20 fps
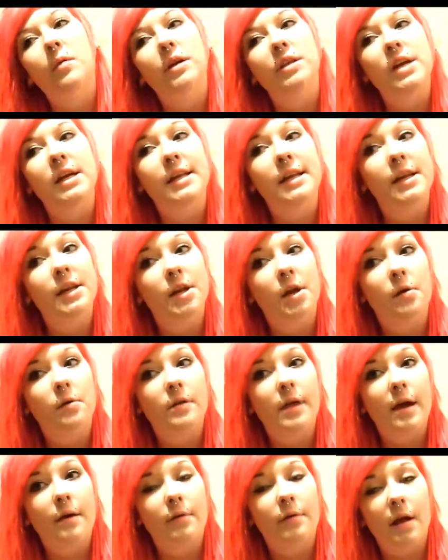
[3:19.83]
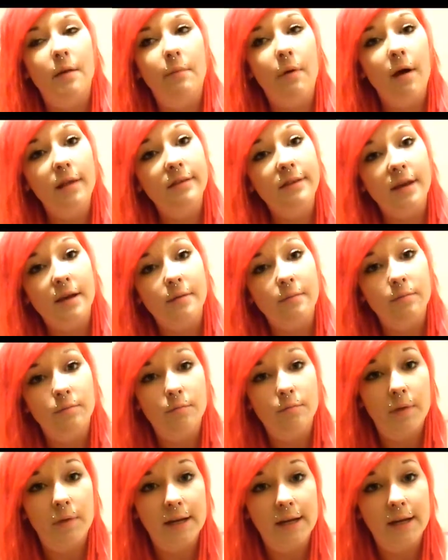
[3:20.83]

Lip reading: which I didn't know that when I bought them,